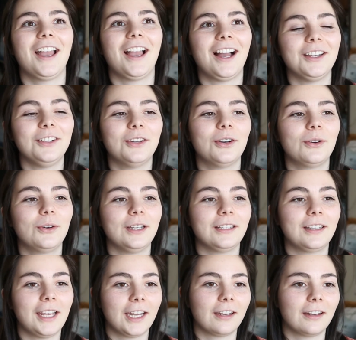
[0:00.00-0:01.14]
I know in
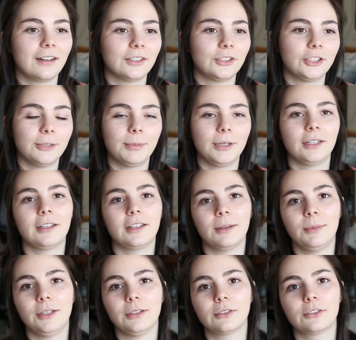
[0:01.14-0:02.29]
Canada, shipping
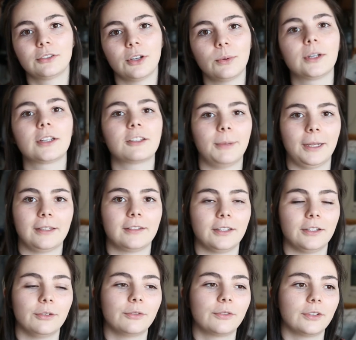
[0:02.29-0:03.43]
can be so
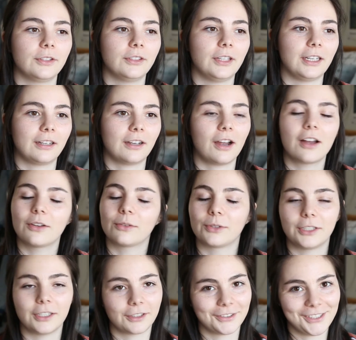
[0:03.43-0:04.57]
expensive, like
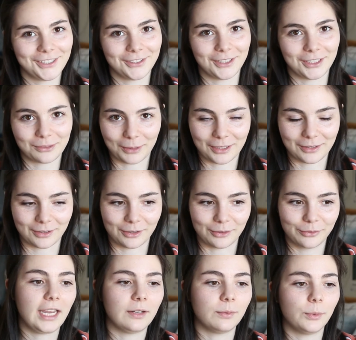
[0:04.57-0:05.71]
ridiculously
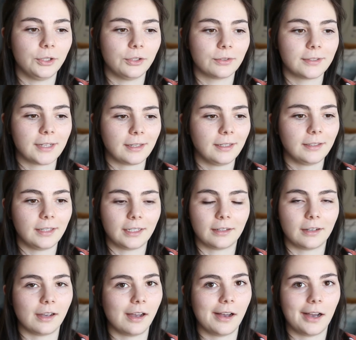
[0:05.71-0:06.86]
expensive. And when you're selling
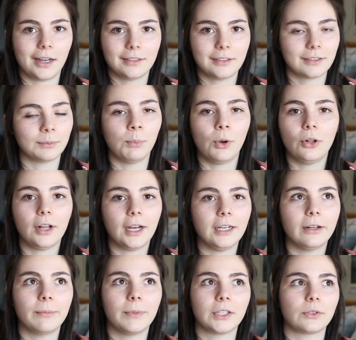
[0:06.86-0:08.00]
like a small
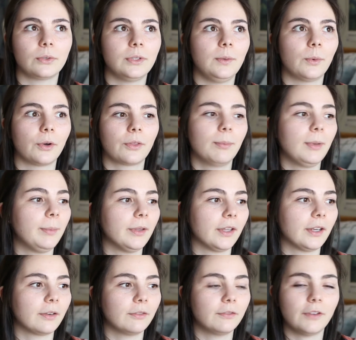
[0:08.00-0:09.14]
item that's only worth maybe
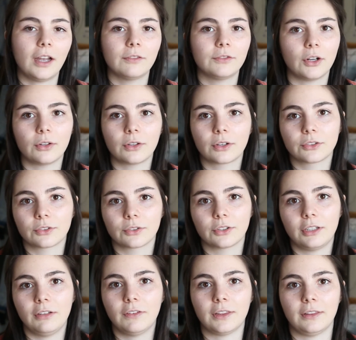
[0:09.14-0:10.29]
like $5 or
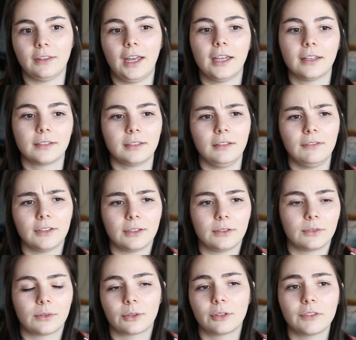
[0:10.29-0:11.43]
even less,
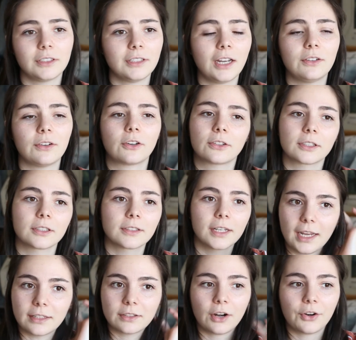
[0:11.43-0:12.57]
or even $10,
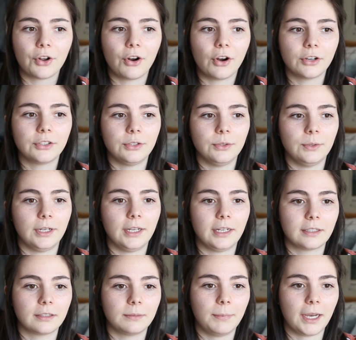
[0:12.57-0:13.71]
it's kind of hard to
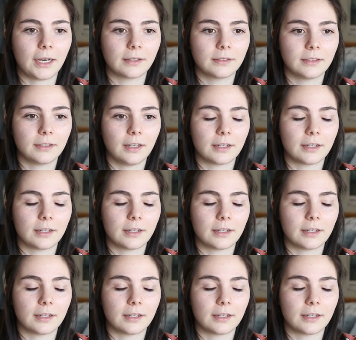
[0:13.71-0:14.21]
expect